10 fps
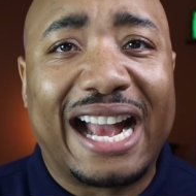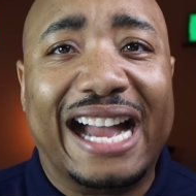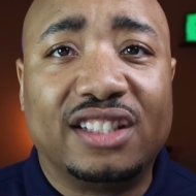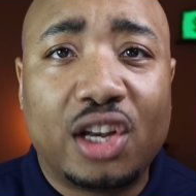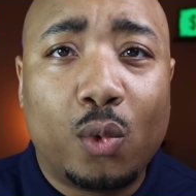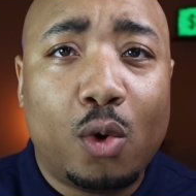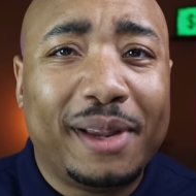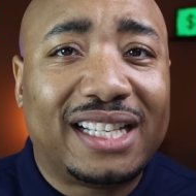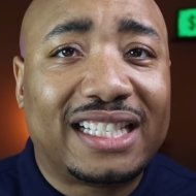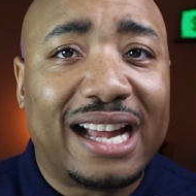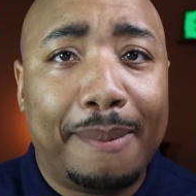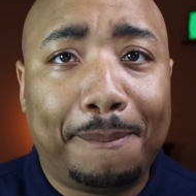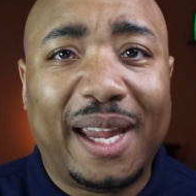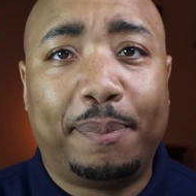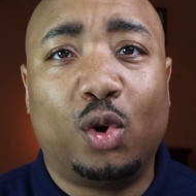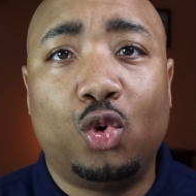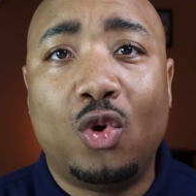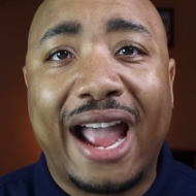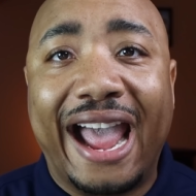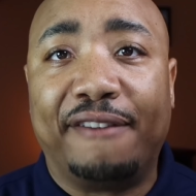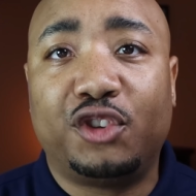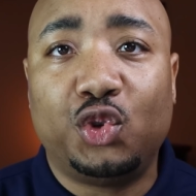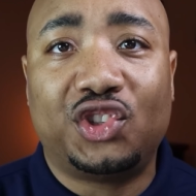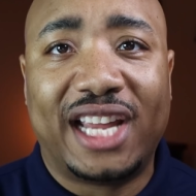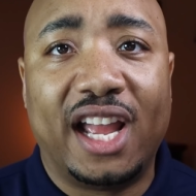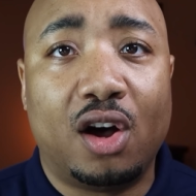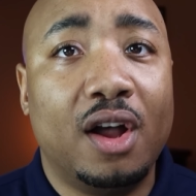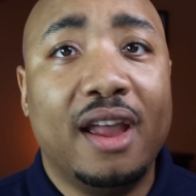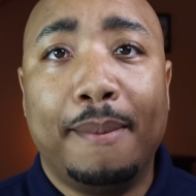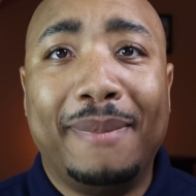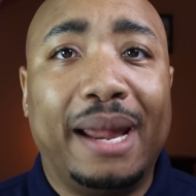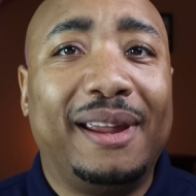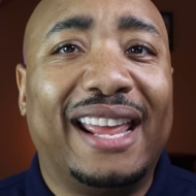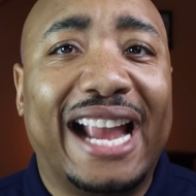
guys, there will be some people who have to sell. Maybe